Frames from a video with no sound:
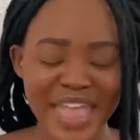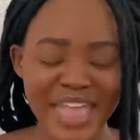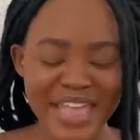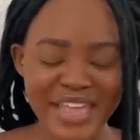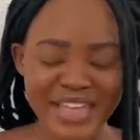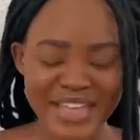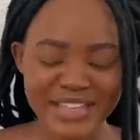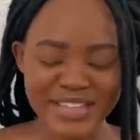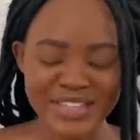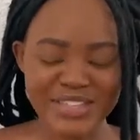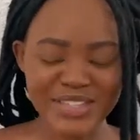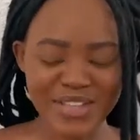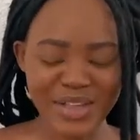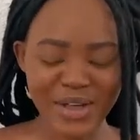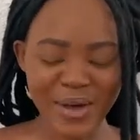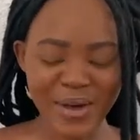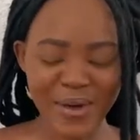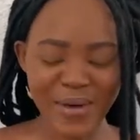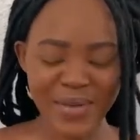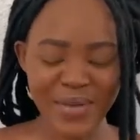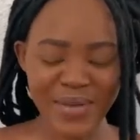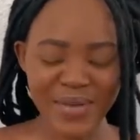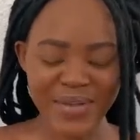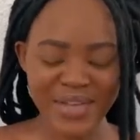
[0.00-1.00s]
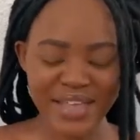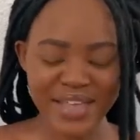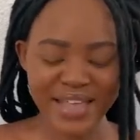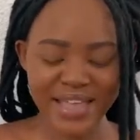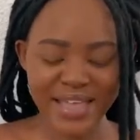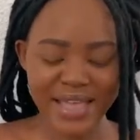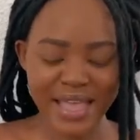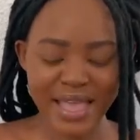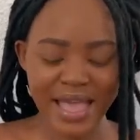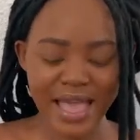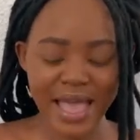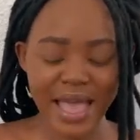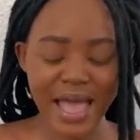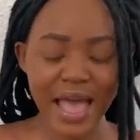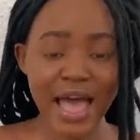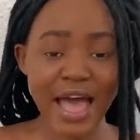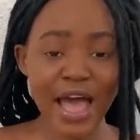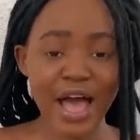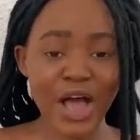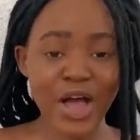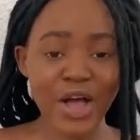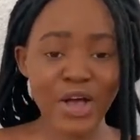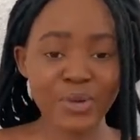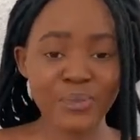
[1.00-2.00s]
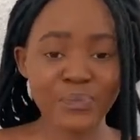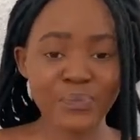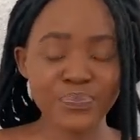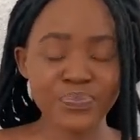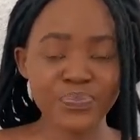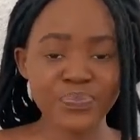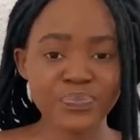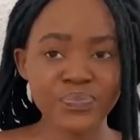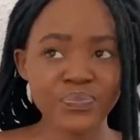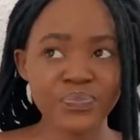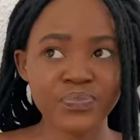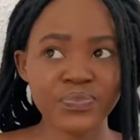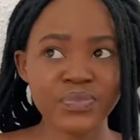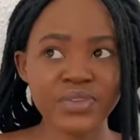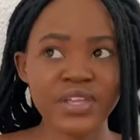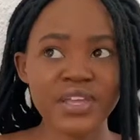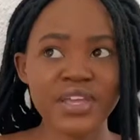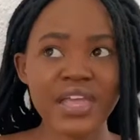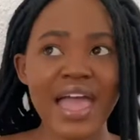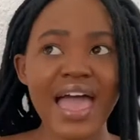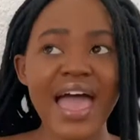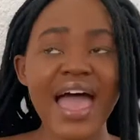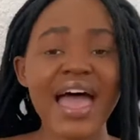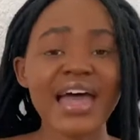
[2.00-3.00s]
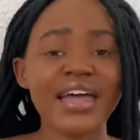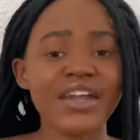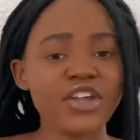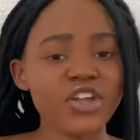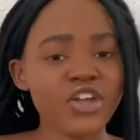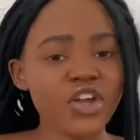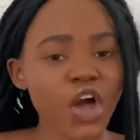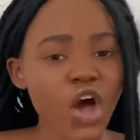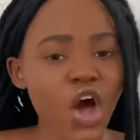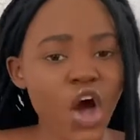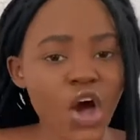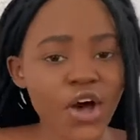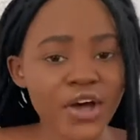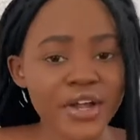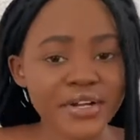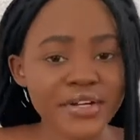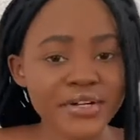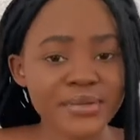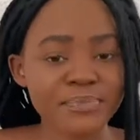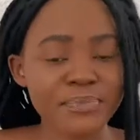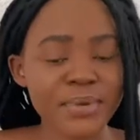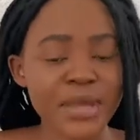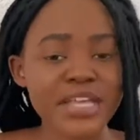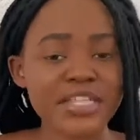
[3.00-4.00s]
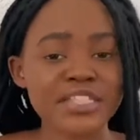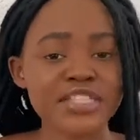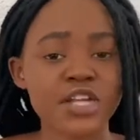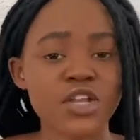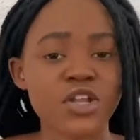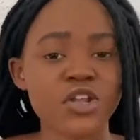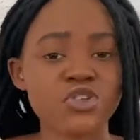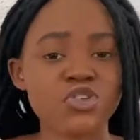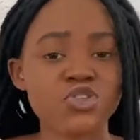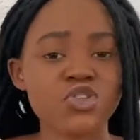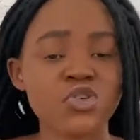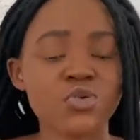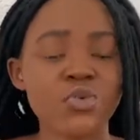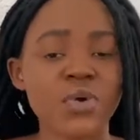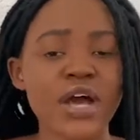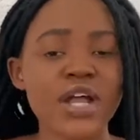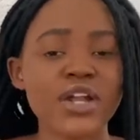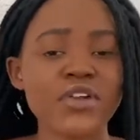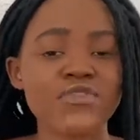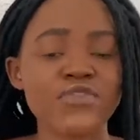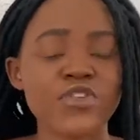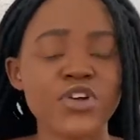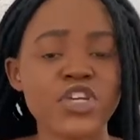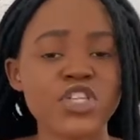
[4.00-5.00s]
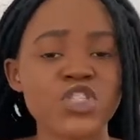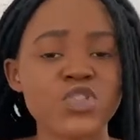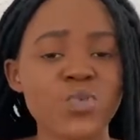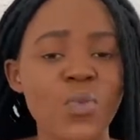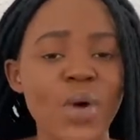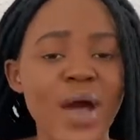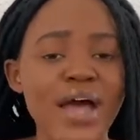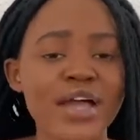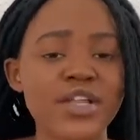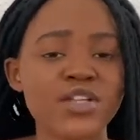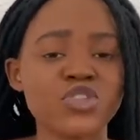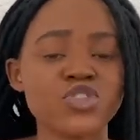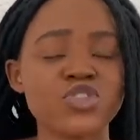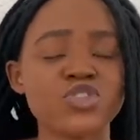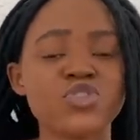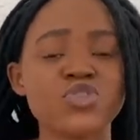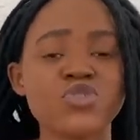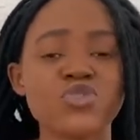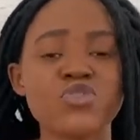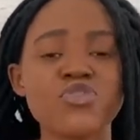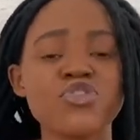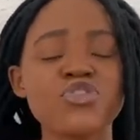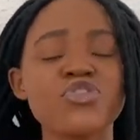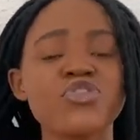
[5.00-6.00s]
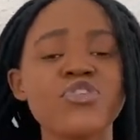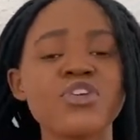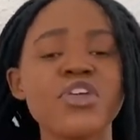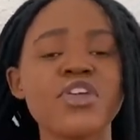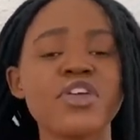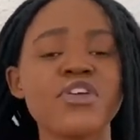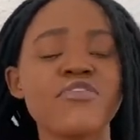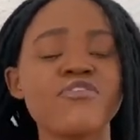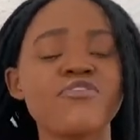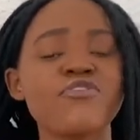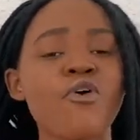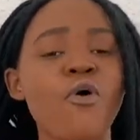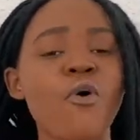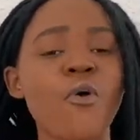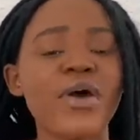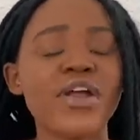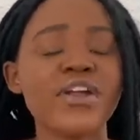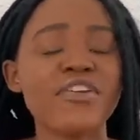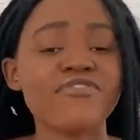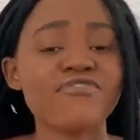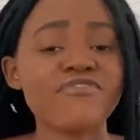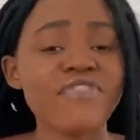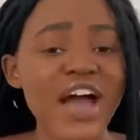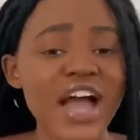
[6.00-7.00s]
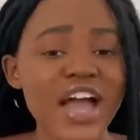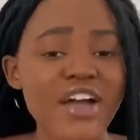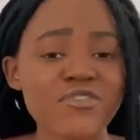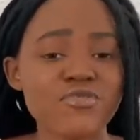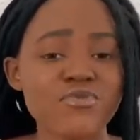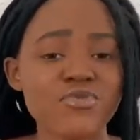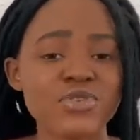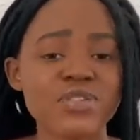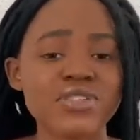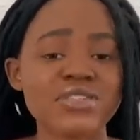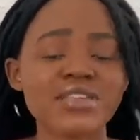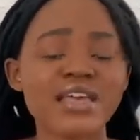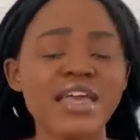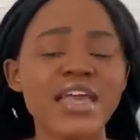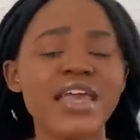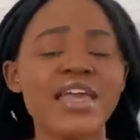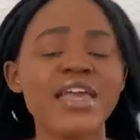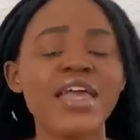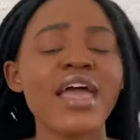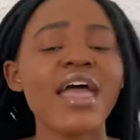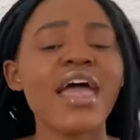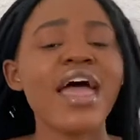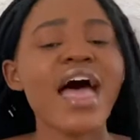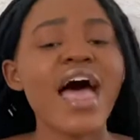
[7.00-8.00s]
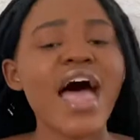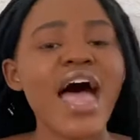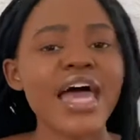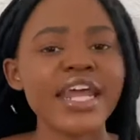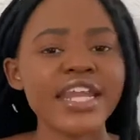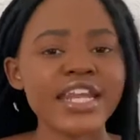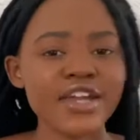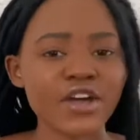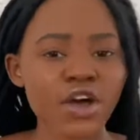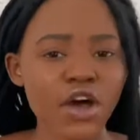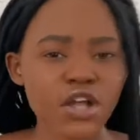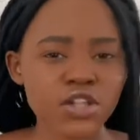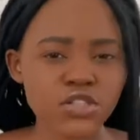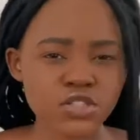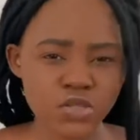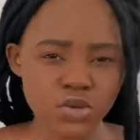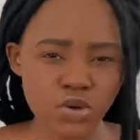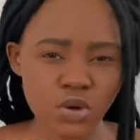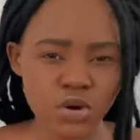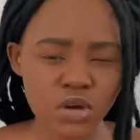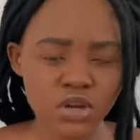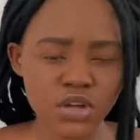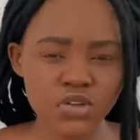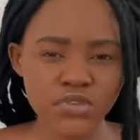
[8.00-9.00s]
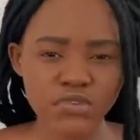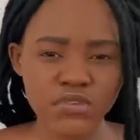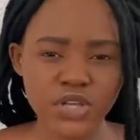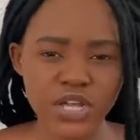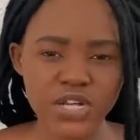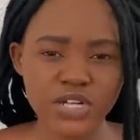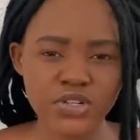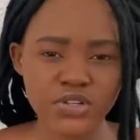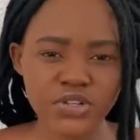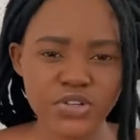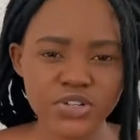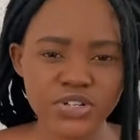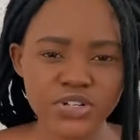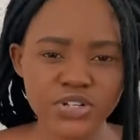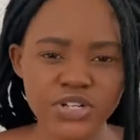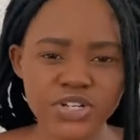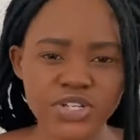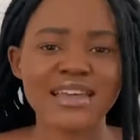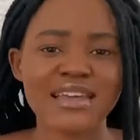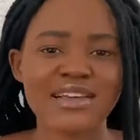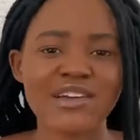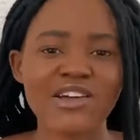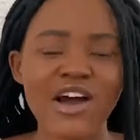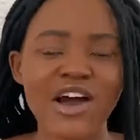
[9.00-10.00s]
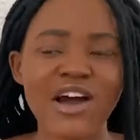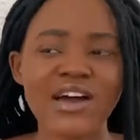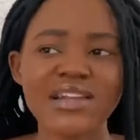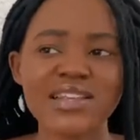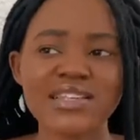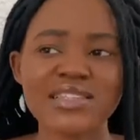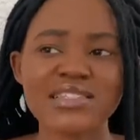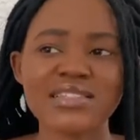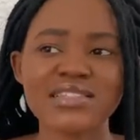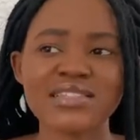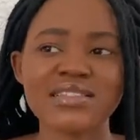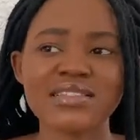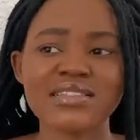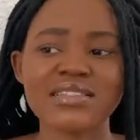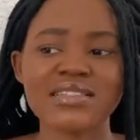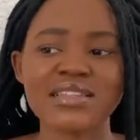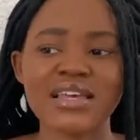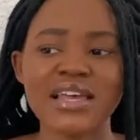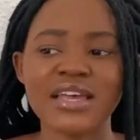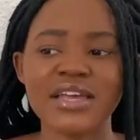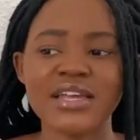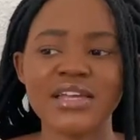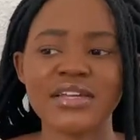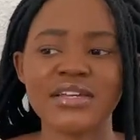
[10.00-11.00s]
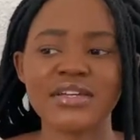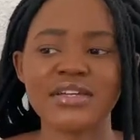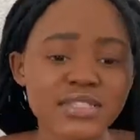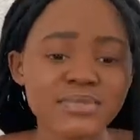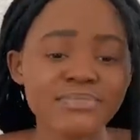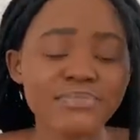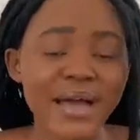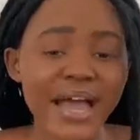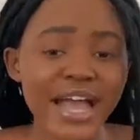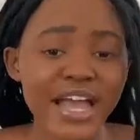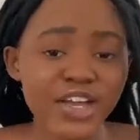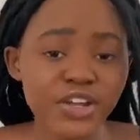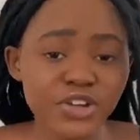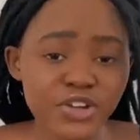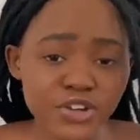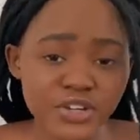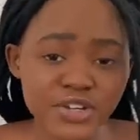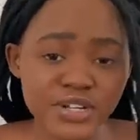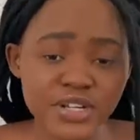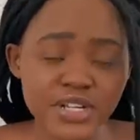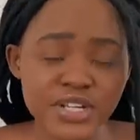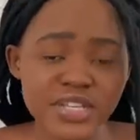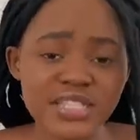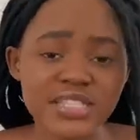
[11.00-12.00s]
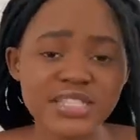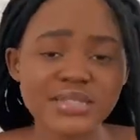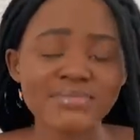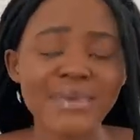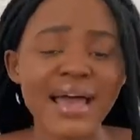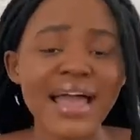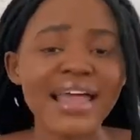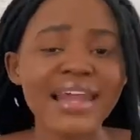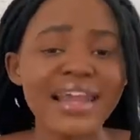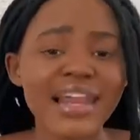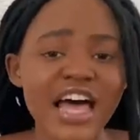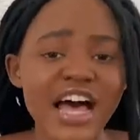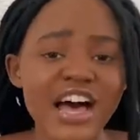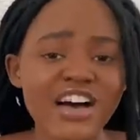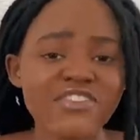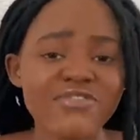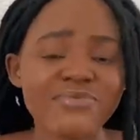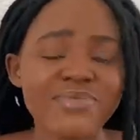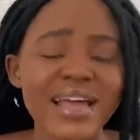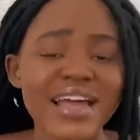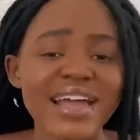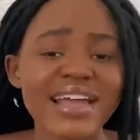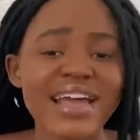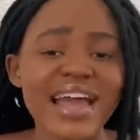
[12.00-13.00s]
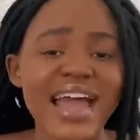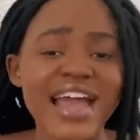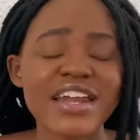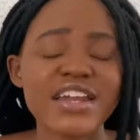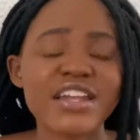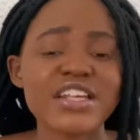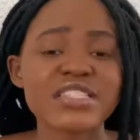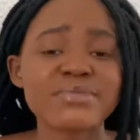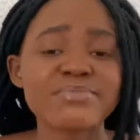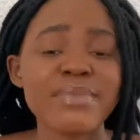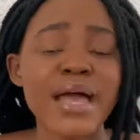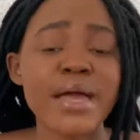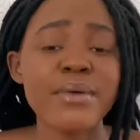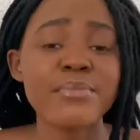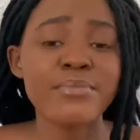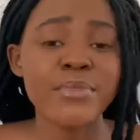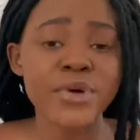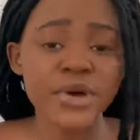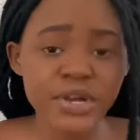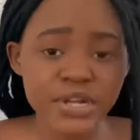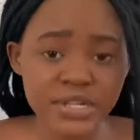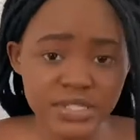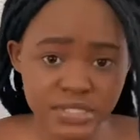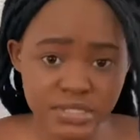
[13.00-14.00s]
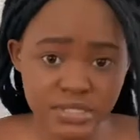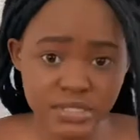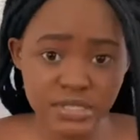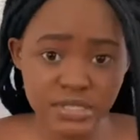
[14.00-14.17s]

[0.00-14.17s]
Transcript: So, um, adding on basically to what verse 1, 2, 3, 4, and 5 were saying, Adding on to all of that goodness, God is still saying, My goodness, my love, my kindness, my mercy